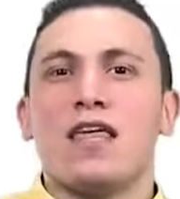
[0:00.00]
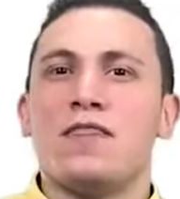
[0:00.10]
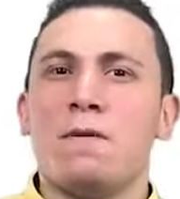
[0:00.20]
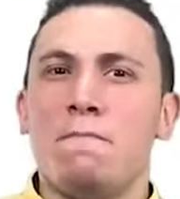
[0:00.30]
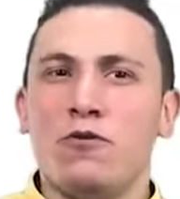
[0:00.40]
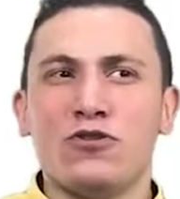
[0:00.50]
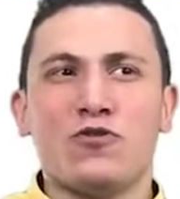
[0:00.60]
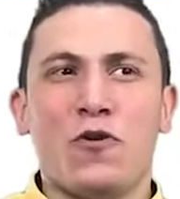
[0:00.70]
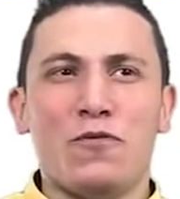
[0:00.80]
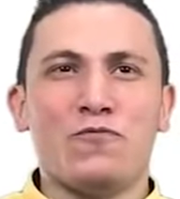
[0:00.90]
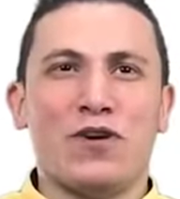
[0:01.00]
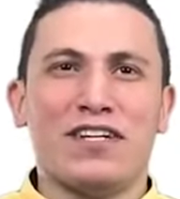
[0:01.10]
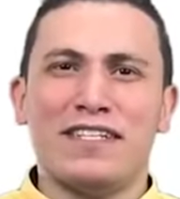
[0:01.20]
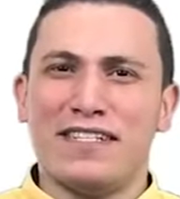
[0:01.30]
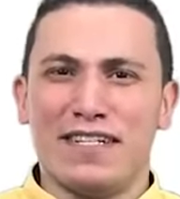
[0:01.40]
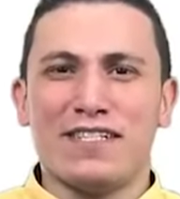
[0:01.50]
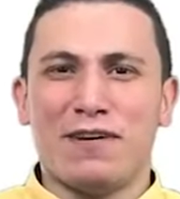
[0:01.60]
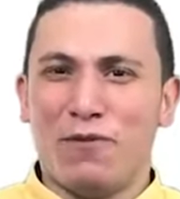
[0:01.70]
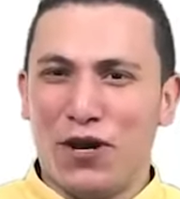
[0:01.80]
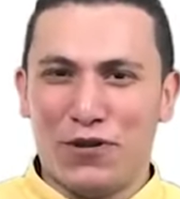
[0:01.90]
The most common one is
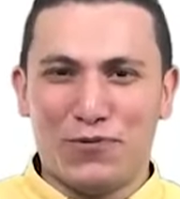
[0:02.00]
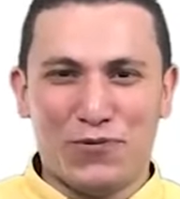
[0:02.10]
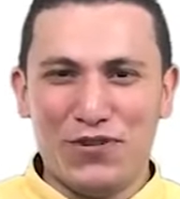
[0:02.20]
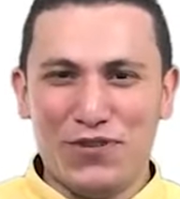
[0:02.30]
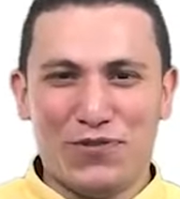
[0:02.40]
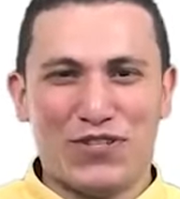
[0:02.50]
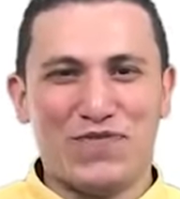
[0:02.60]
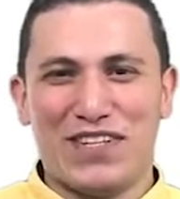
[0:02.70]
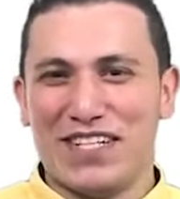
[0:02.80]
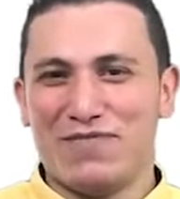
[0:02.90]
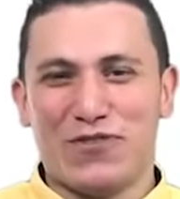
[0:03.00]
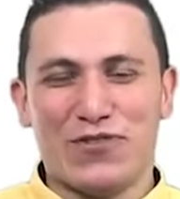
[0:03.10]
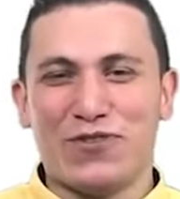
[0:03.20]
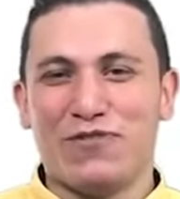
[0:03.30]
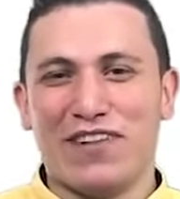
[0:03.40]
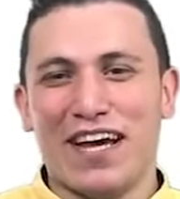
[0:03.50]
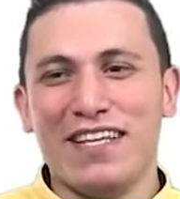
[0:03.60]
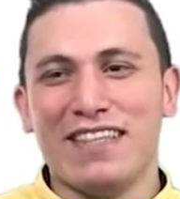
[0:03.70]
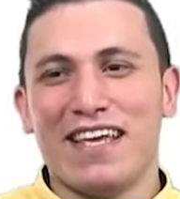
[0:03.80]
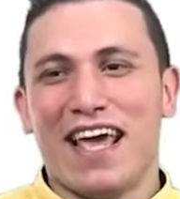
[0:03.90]
Sabah al-Nur, which means morning of
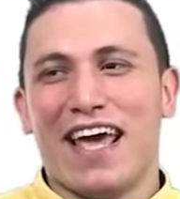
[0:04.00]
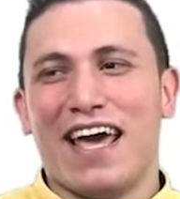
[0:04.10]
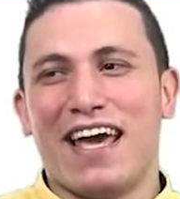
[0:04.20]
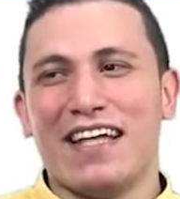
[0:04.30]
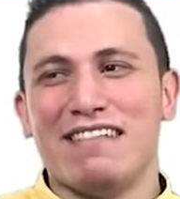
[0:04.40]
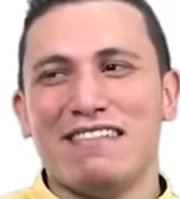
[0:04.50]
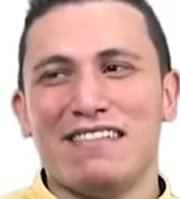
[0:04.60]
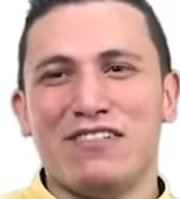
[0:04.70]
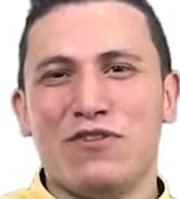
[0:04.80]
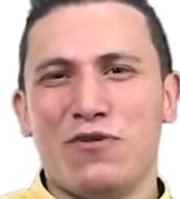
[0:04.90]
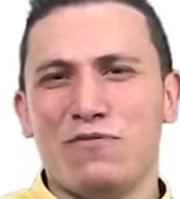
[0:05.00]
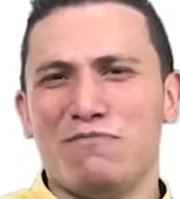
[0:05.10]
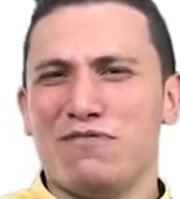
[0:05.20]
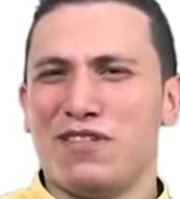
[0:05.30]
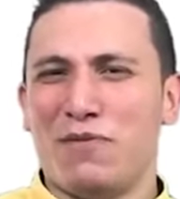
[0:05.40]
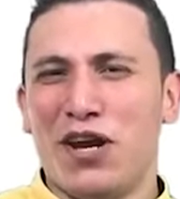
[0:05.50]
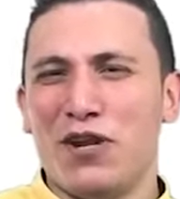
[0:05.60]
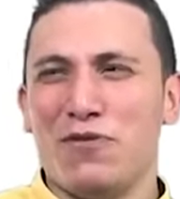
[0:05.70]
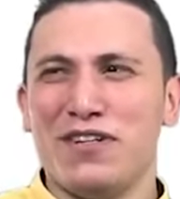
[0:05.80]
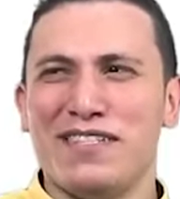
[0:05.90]
light. And you know, Sabah
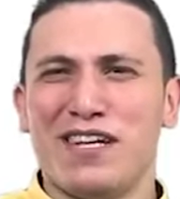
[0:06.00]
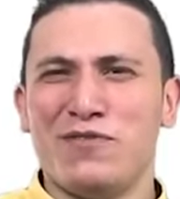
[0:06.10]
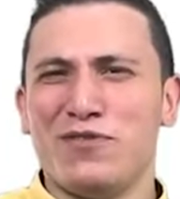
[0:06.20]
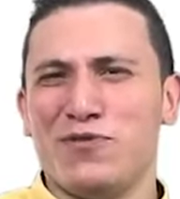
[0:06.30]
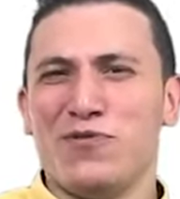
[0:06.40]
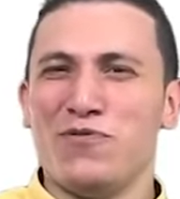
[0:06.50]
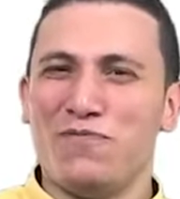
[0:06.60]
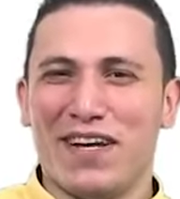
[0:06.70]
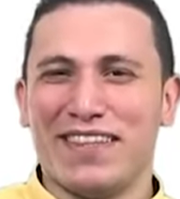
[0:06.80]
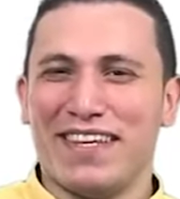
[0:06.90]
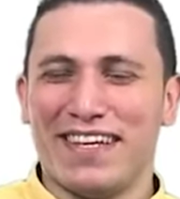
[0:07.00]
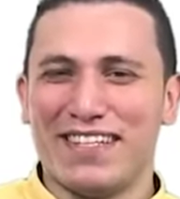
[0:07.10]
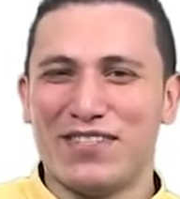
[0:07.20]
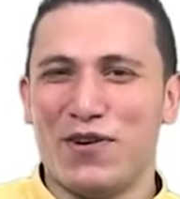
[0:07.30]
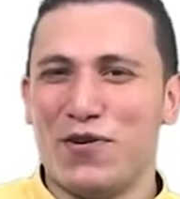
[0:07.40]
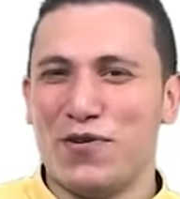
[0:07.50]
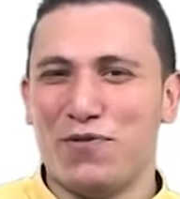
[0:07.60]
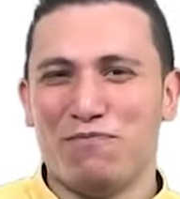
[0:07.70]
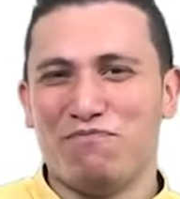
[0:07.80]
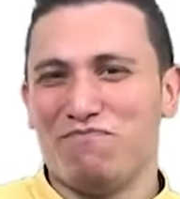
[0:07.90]
al-Ward sounds too romantic,
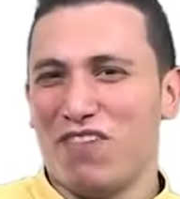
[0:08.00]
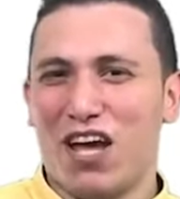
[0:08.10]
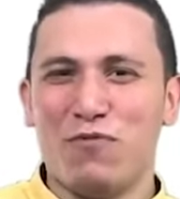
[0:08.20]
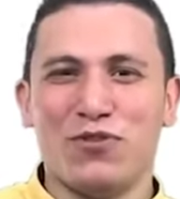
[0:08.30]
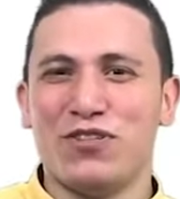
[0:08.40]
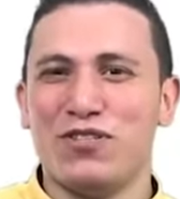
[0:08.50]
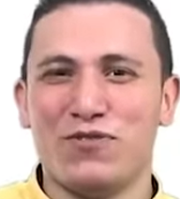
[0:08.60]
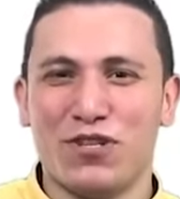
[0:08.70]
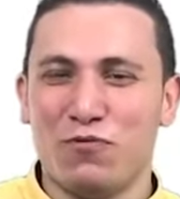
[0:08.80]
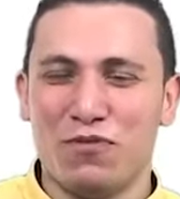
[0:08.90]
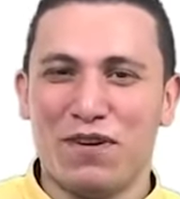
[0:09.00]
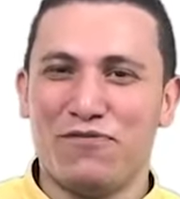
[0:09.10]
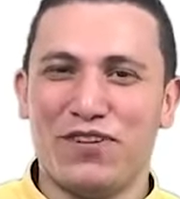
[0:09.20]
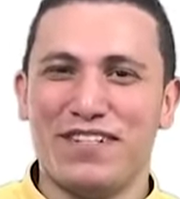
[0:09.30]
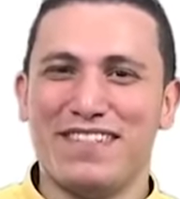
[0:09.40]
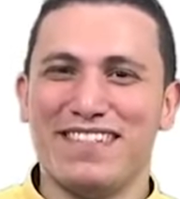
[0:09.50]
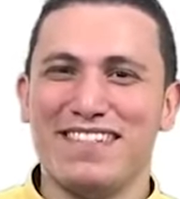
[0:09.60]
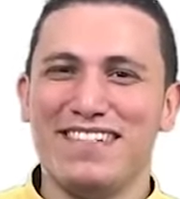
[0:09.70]
so I wouldn't use it with my friends.